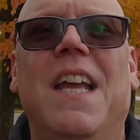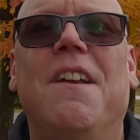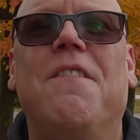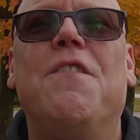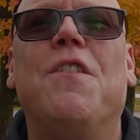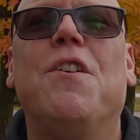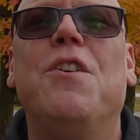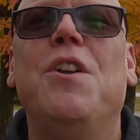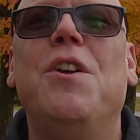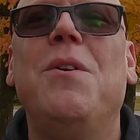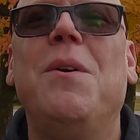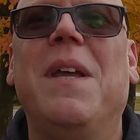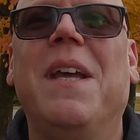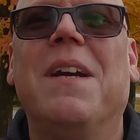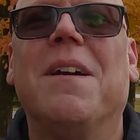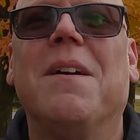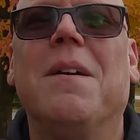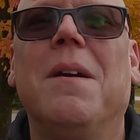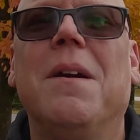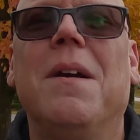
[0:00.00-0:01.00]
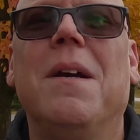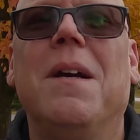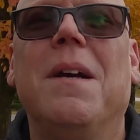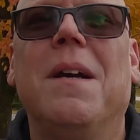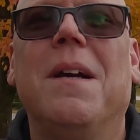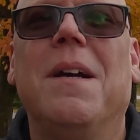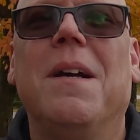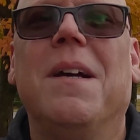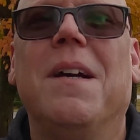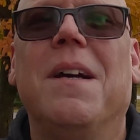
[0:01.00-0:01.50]
If you're new here,
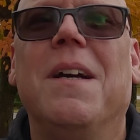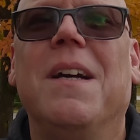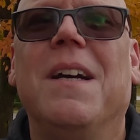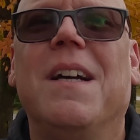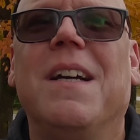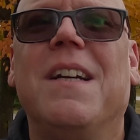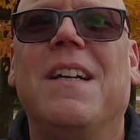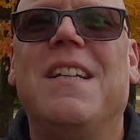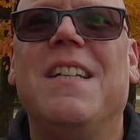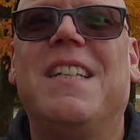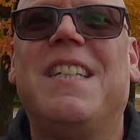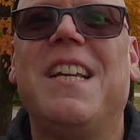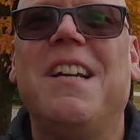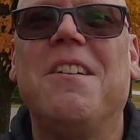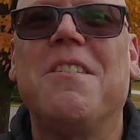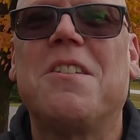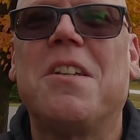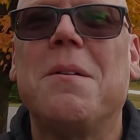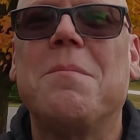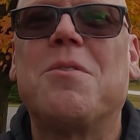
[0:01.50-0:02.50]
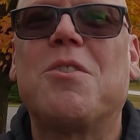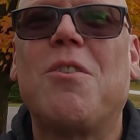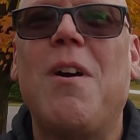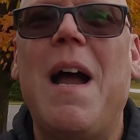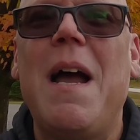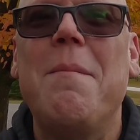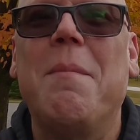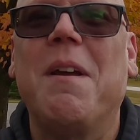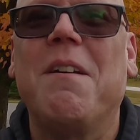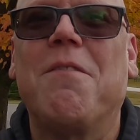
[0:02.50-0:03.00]
consider
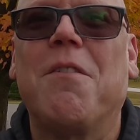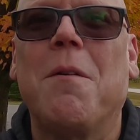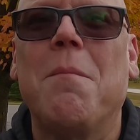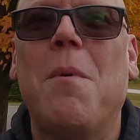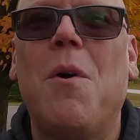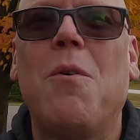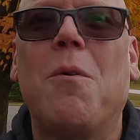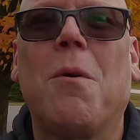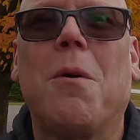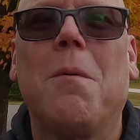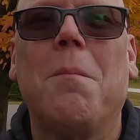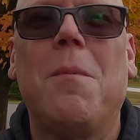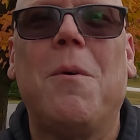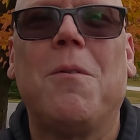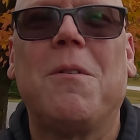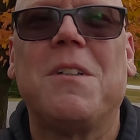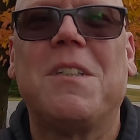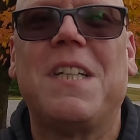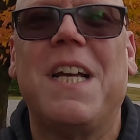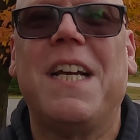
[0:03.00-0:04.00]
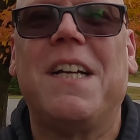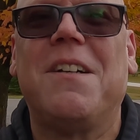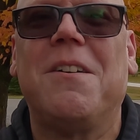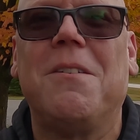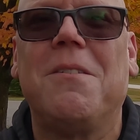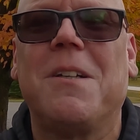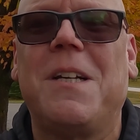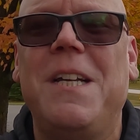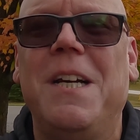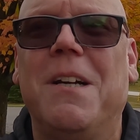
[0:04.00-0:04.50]
subscribing for more
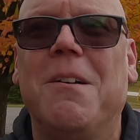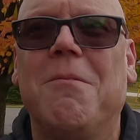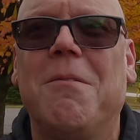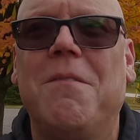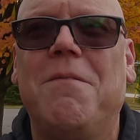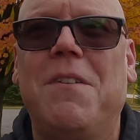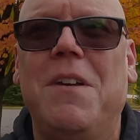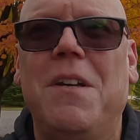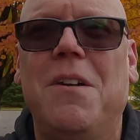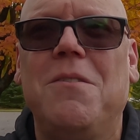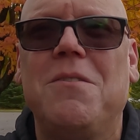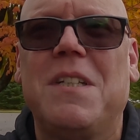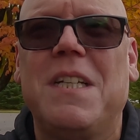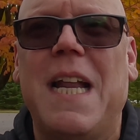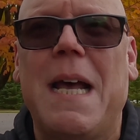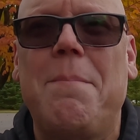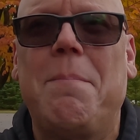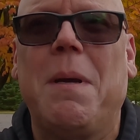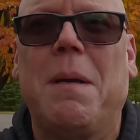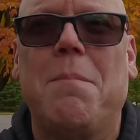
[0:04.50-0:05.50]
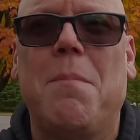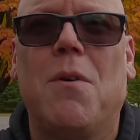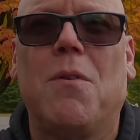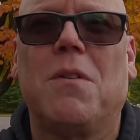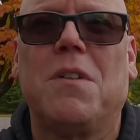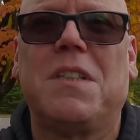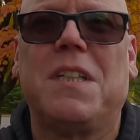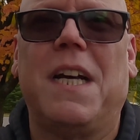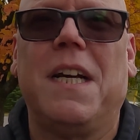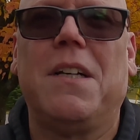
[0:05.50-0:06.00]
motorcycle gear reviews and epic
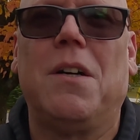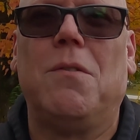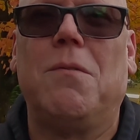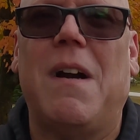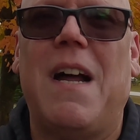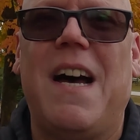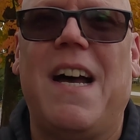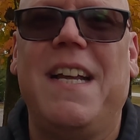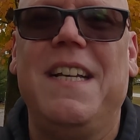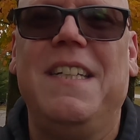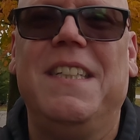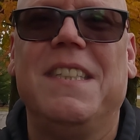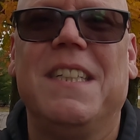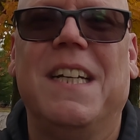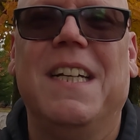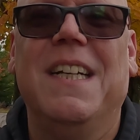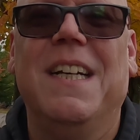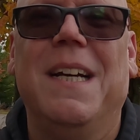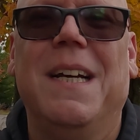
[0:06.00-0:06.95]
motorcycle rides.